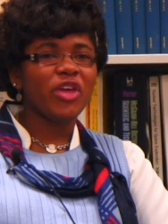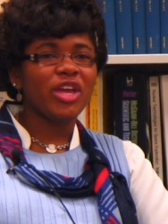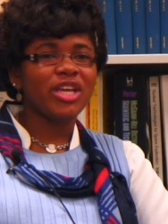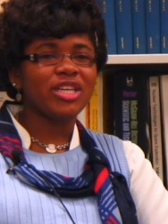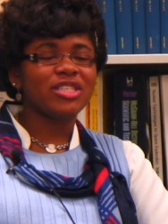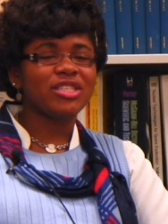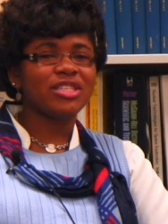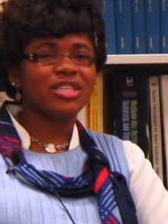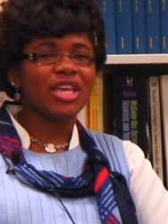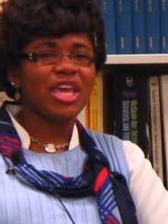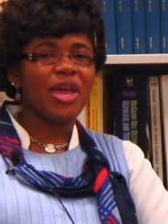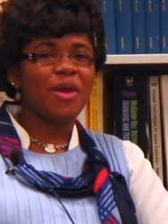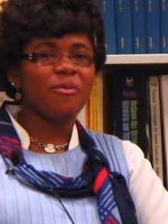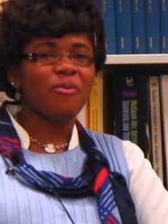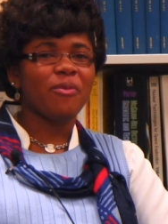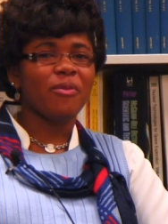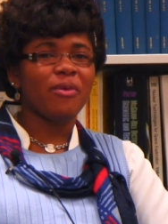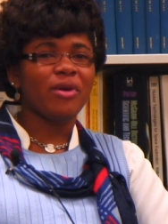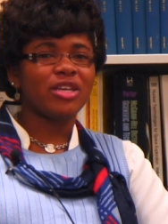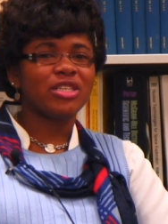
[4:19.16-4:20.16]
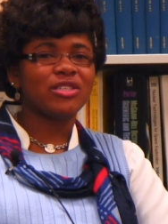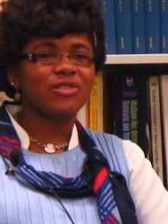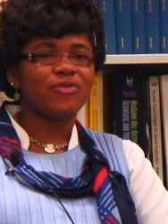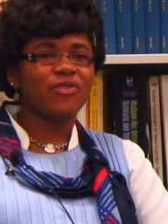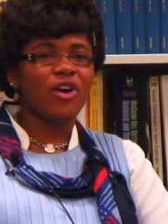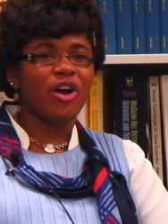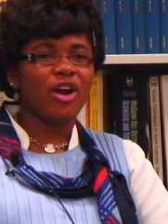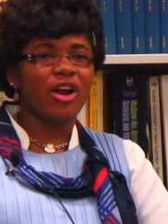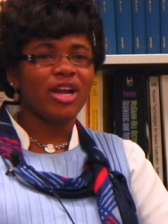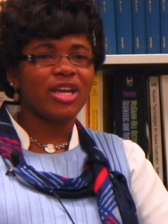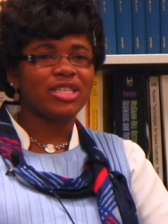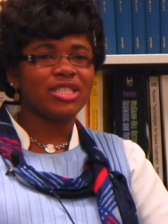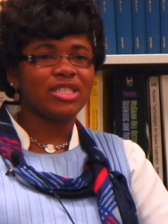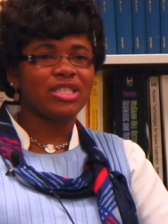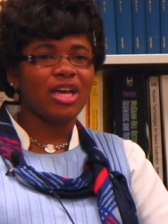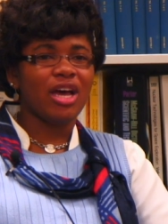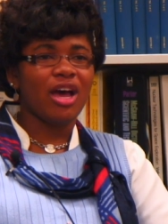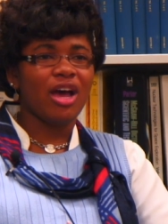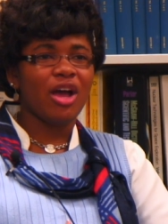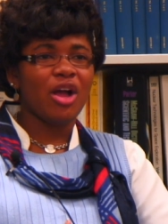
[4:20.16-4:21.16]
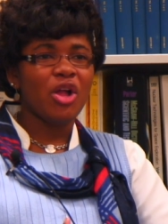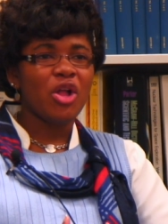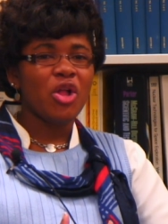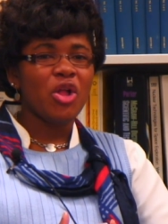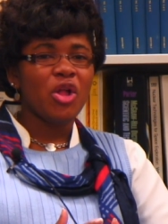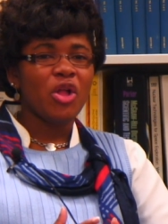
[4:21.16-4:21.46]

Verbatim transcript: things came as far as uh,